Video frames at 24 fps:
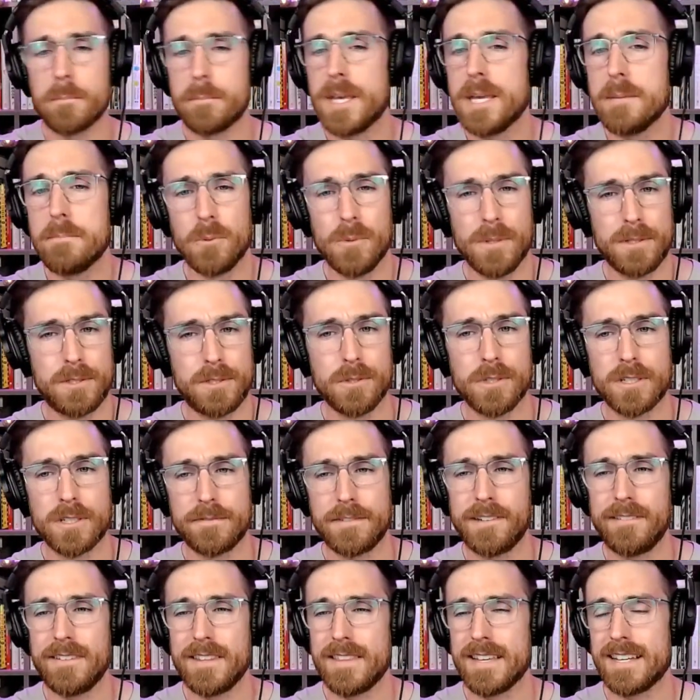people with
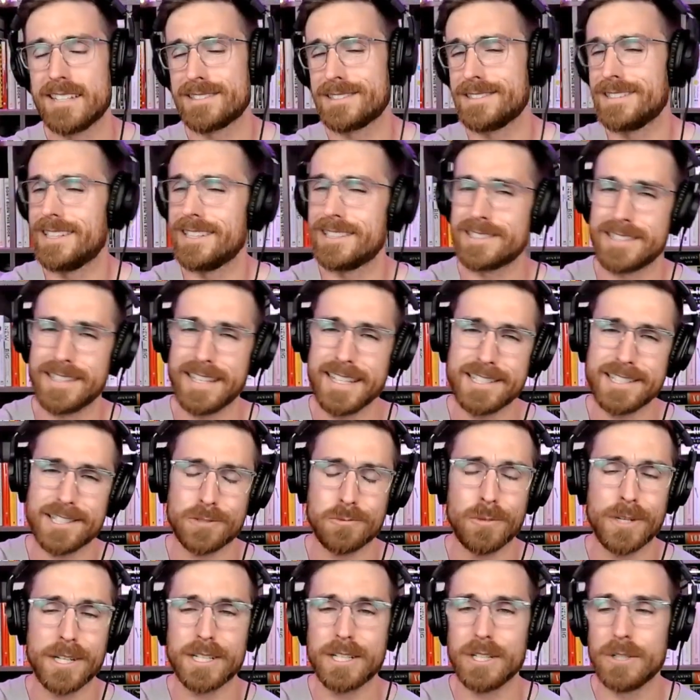$250,000 and they
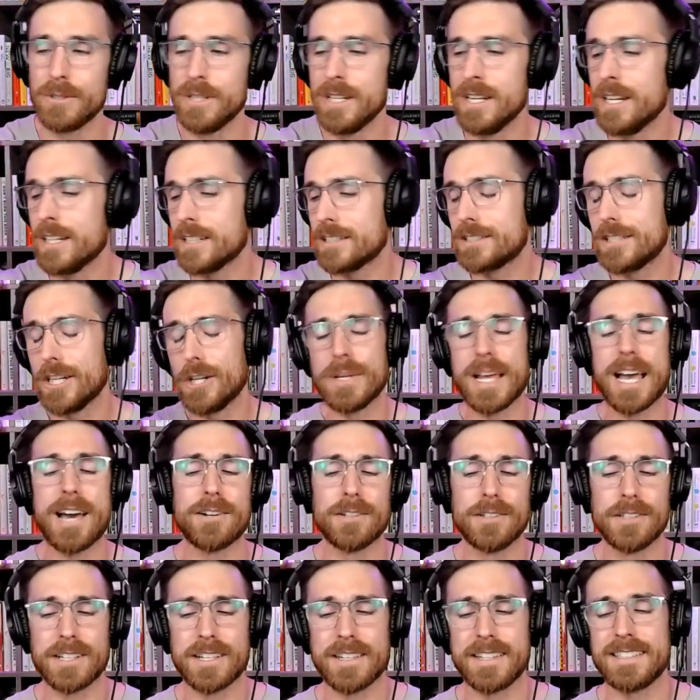just want to go
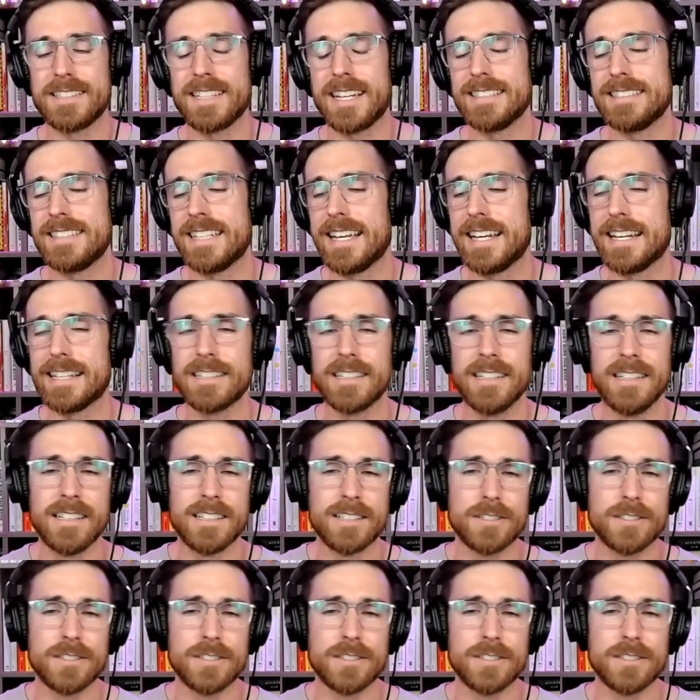down and look at the Titanic.